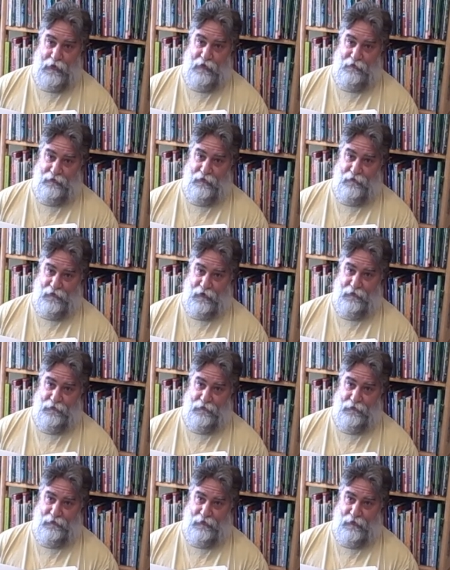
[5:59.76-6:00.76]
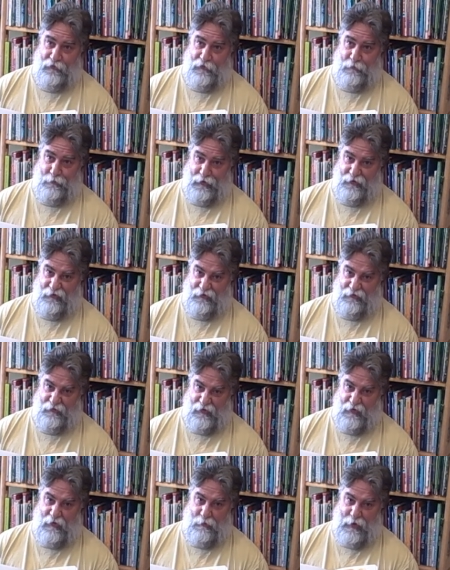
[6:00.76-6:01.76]
that he's the fiercest and the
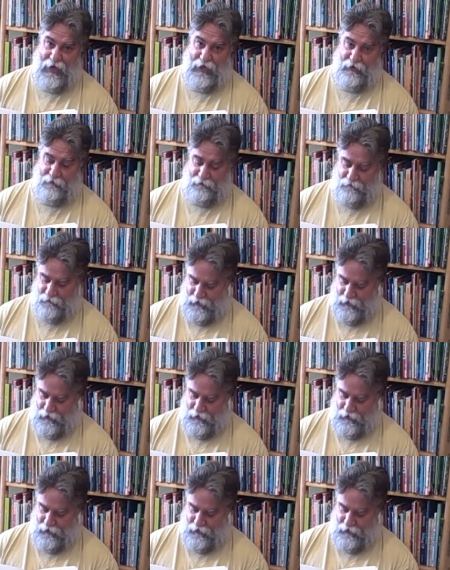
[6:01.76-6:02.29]
biggest and the baddest